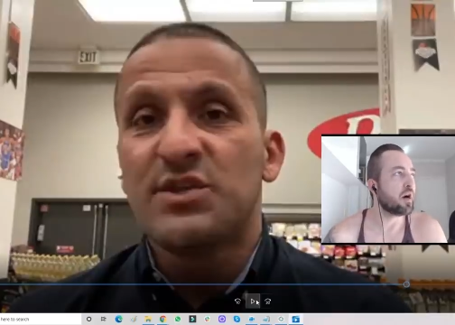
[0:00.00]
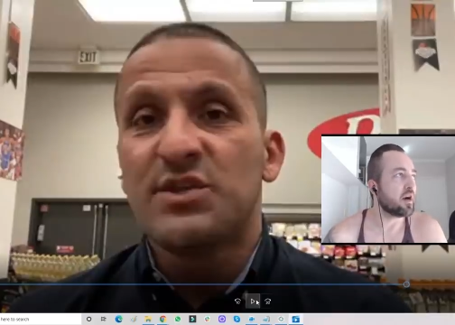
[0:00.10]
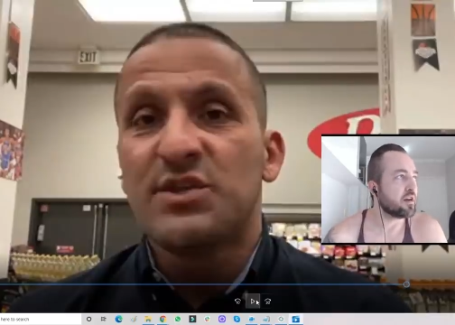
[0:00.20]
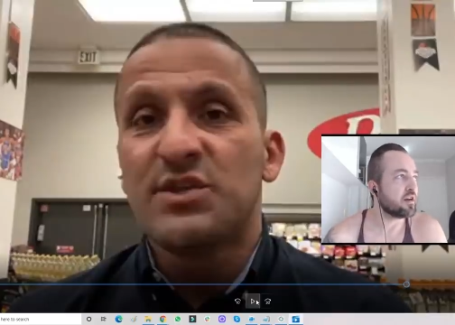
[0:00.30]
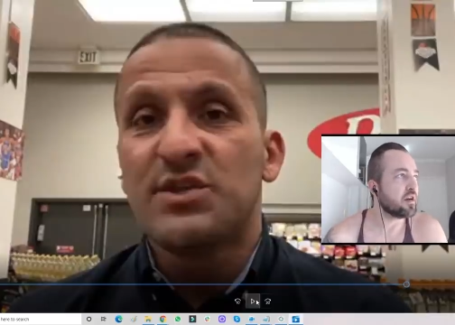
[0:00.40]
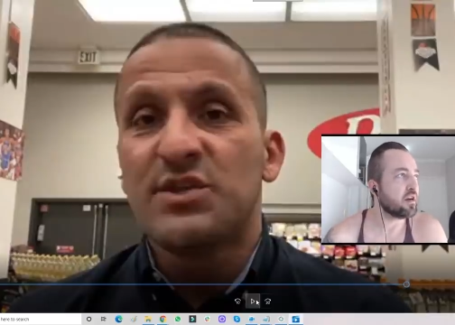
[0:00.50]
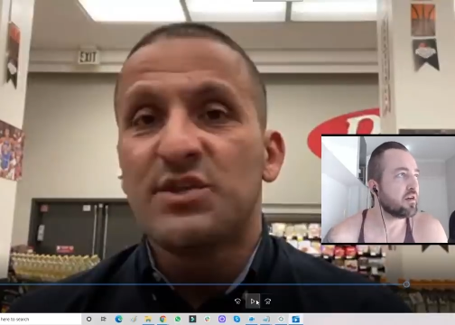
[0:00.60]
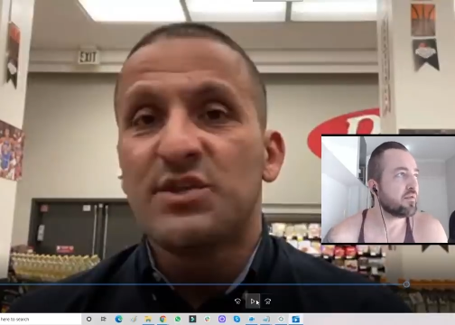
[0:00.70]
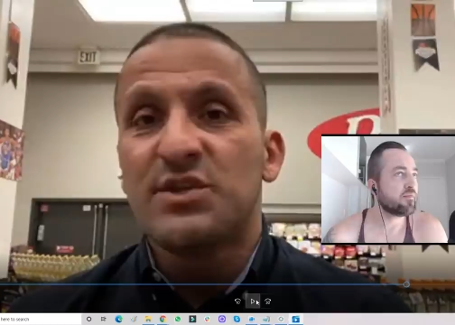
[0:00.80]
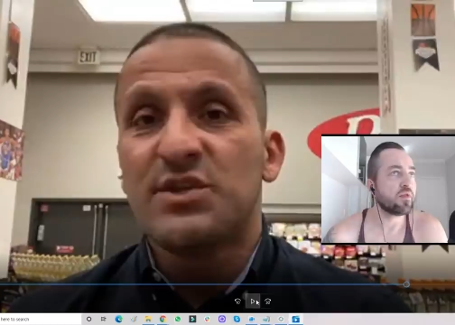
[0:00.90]
Speaker 1: my ID,
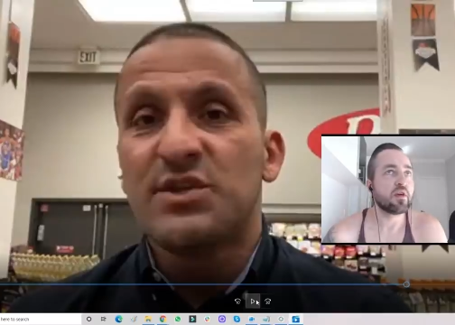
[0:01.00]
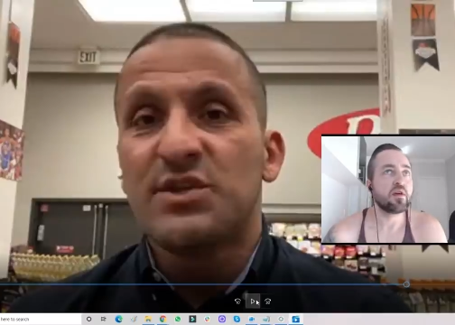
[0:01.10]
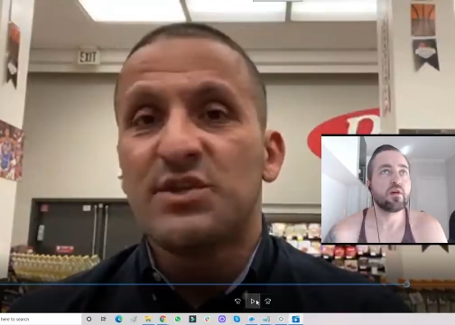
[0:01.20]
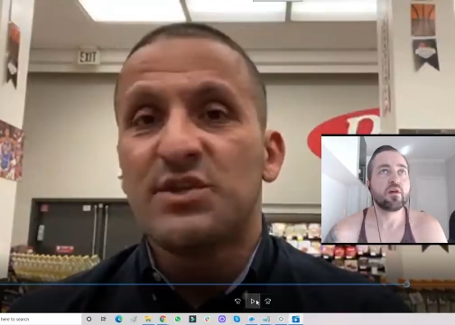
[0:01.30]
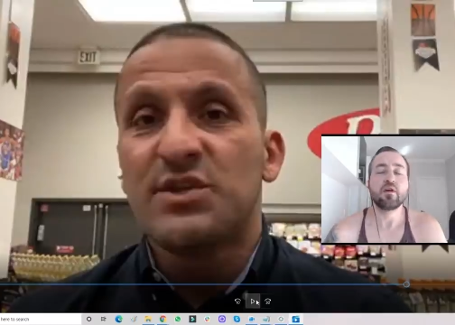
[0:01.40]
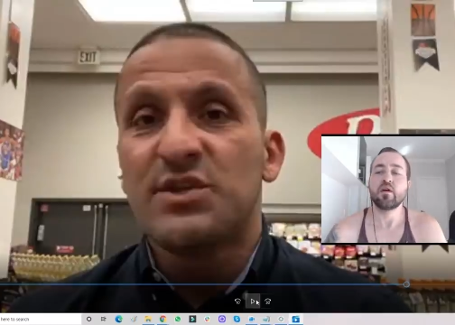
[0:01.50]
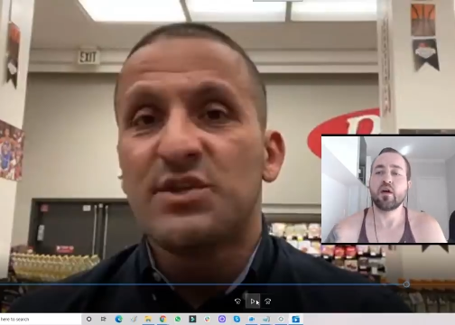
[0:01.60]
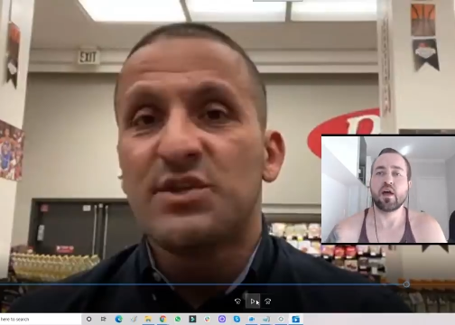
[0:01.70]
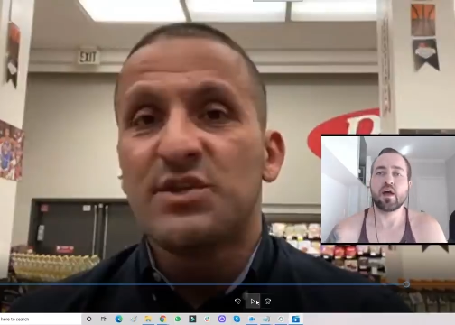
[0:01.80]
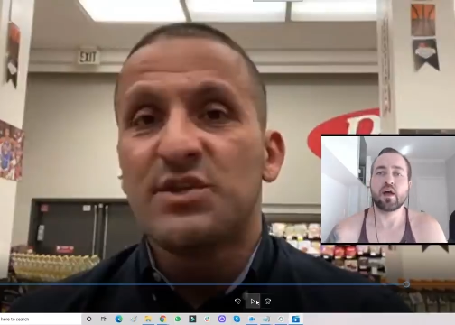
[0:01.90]

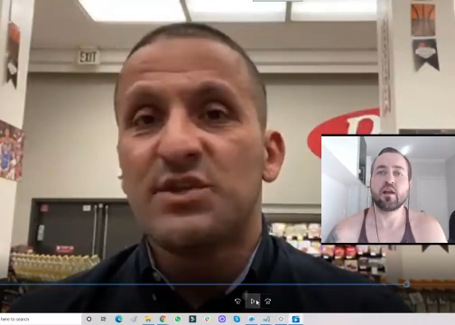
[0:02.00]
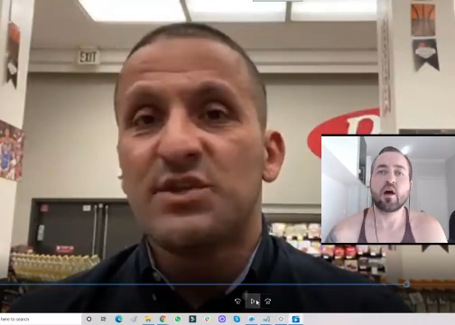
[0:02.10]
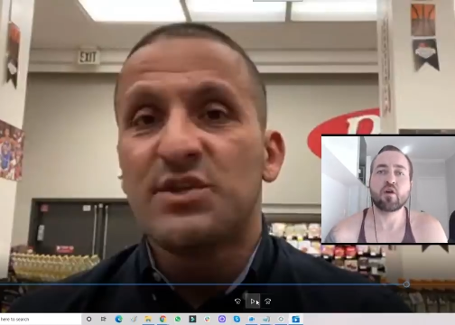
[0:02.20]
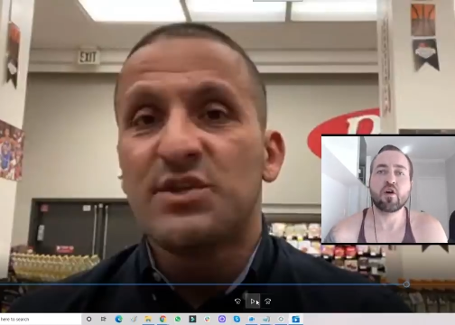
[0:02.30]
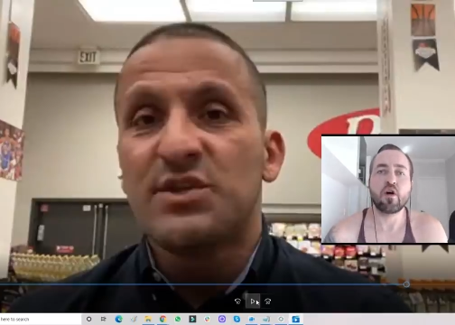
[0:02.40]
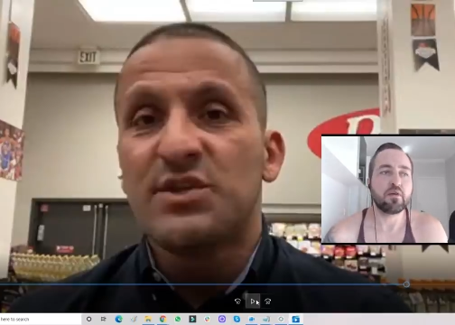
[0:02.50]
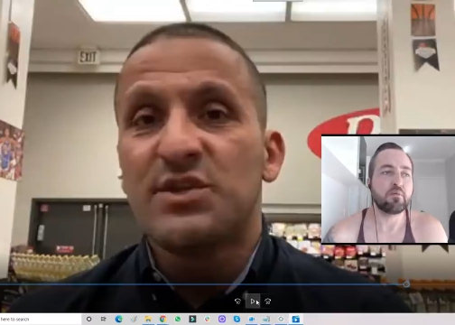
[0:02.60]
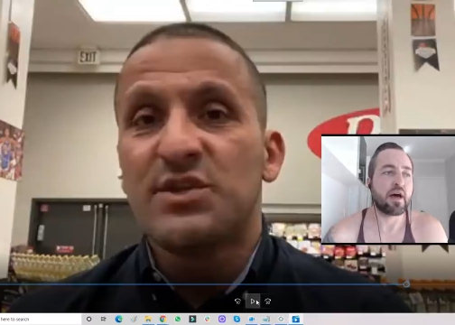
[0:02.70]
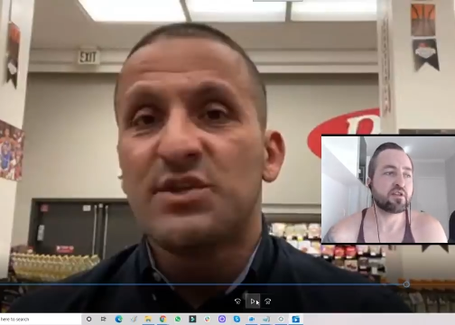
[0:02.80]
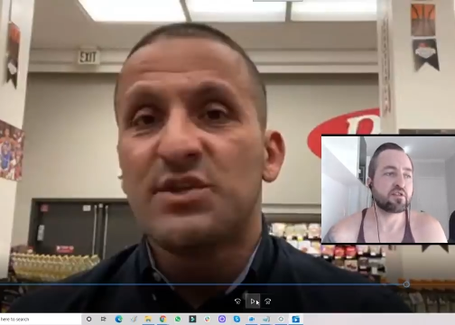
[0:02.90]
and now call me
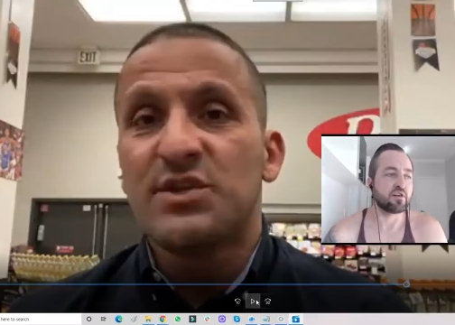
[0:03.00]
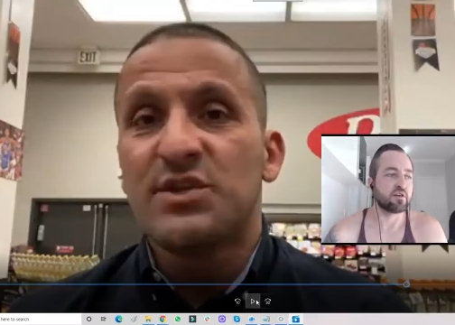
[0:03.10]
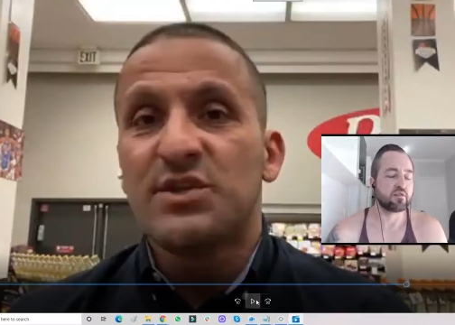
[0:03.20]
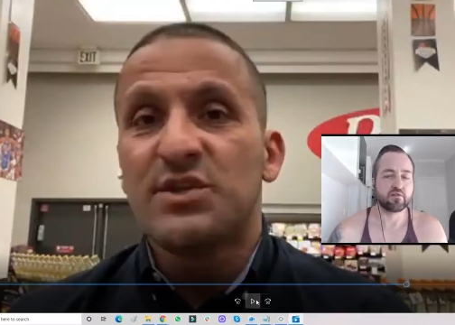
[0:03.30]
master."